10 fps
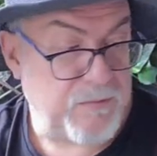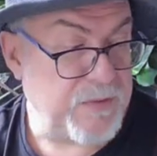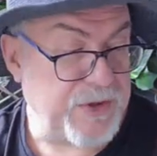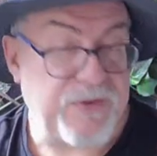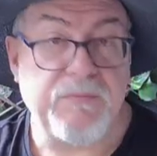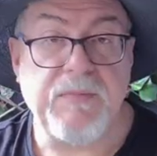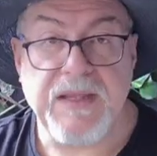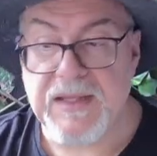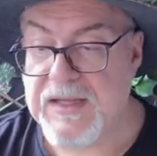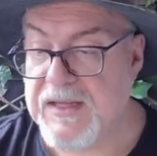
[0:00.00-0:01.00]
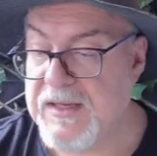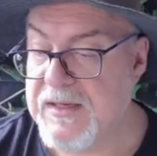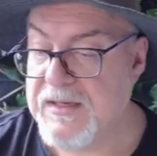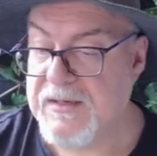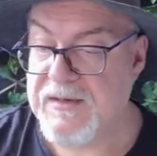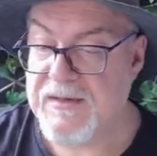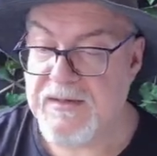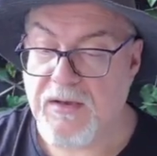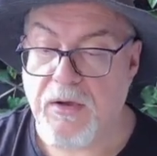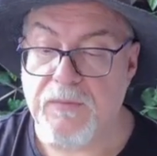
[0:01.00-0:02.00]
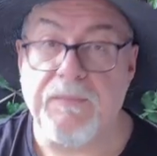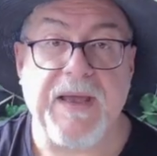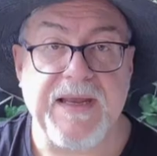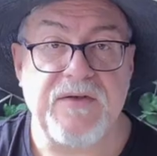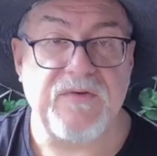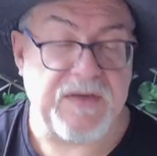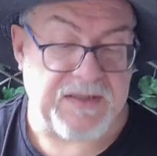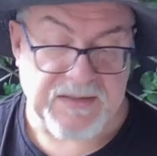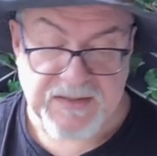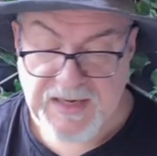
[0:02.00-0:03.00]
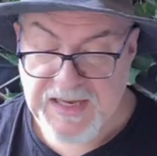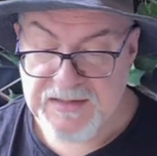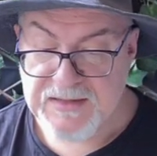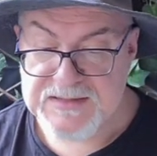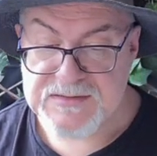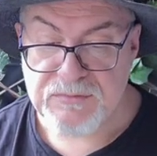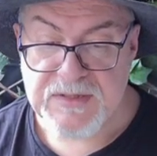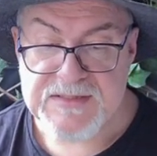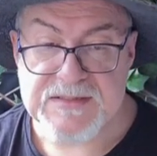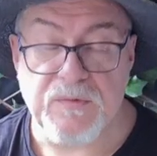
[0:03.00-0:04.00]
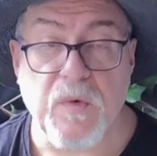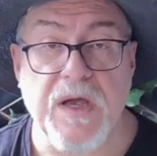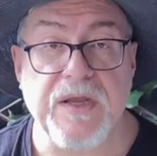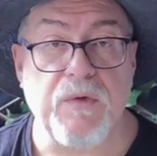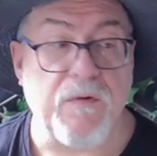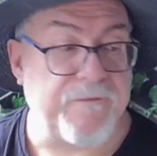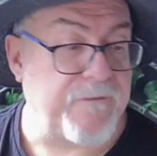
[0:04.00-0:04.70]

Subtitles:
with me on Patreon, and there's a reason why you are